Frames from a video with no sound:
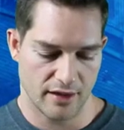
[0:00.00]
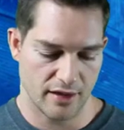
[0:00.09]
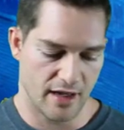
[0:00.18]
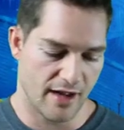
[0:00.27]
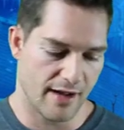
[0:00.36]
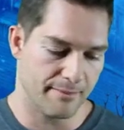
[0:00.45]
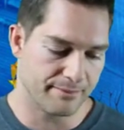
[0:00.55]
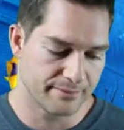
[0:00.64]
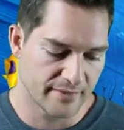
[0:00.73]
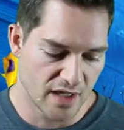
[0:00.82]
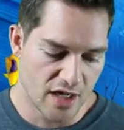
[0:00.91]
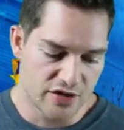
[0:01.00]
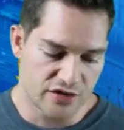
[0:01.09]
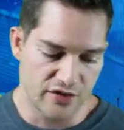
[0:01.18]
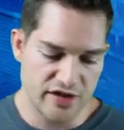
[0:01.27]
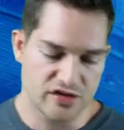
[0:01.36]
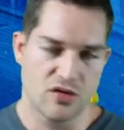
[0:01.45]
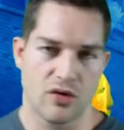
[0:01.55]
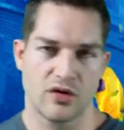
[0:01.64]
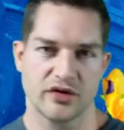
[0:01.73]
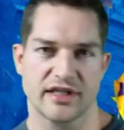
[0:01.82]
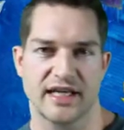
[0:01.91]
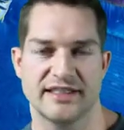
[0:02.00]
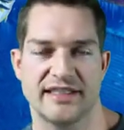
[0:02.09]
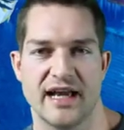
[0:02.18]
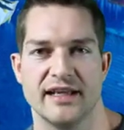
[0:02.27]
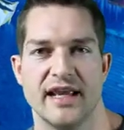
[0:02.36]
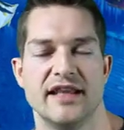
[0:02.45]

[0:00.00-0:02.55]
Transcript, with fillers: Um, so these corals, like I said,